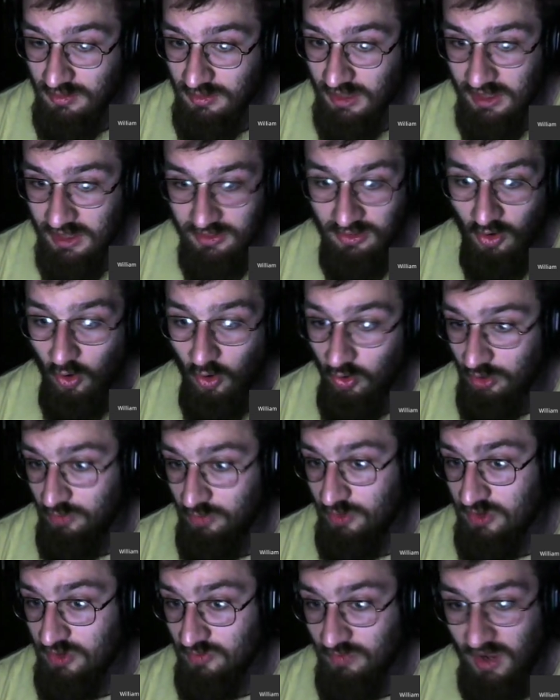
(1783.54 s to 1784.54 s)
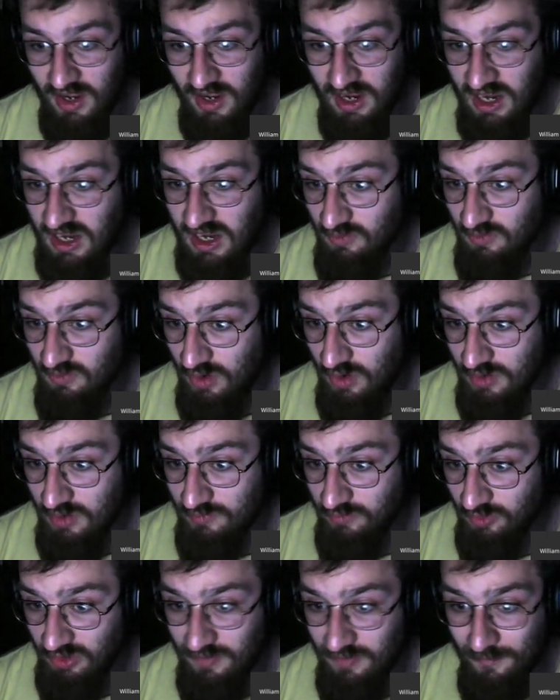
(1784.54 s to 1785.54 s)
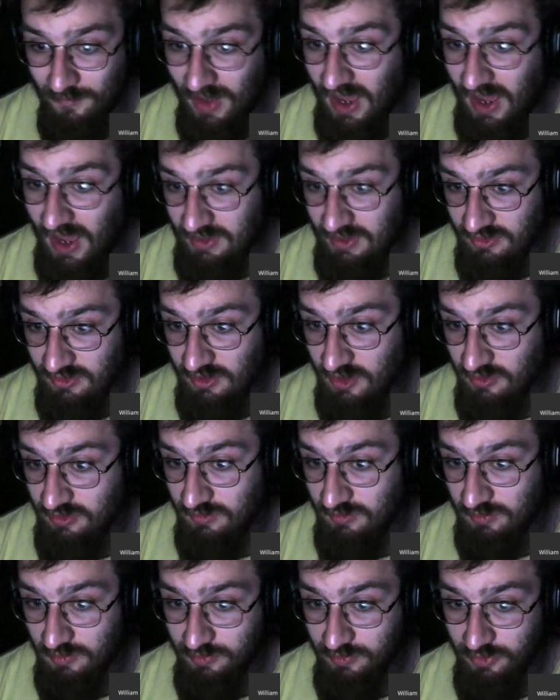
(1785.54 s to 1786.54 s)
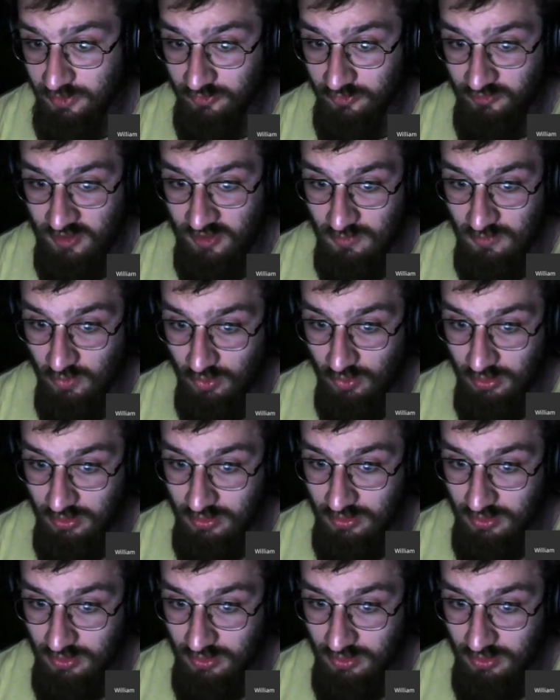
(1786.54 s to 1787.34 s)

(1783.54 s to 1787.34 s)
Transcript: That's the only reason why anyone really buys custom computers anymore.